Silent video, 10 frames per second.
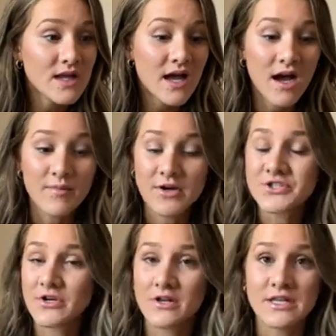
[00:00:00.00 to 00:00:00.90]
are
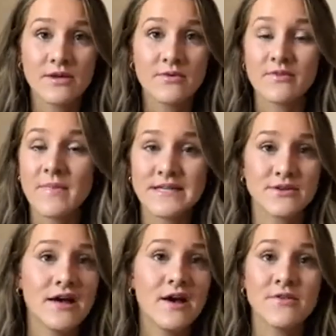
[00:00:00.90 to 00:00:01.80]
struggling with mental
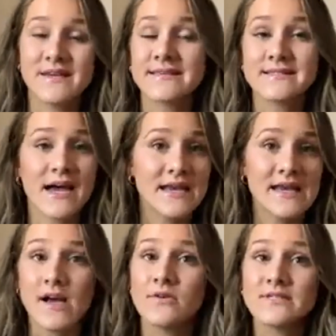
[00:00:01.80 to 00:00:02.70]
health,
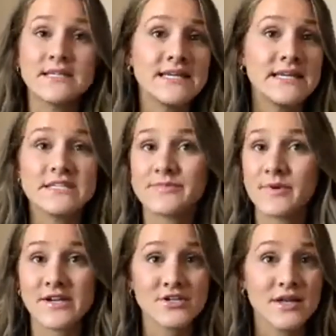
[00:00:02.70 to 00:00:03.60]
anxiety, OCD,
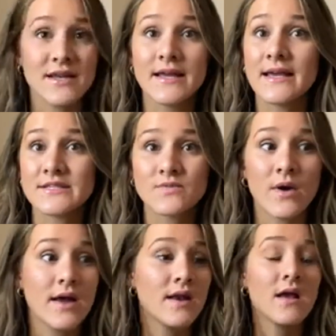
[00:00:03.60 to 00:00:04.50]
depression, guess
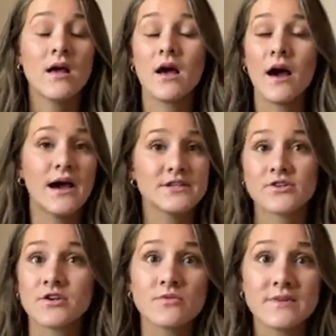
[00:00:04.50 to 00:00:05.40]
what? I
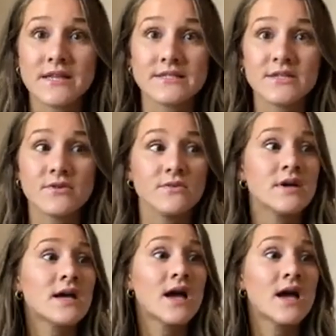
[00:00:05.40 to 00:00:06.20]
struggled with that too.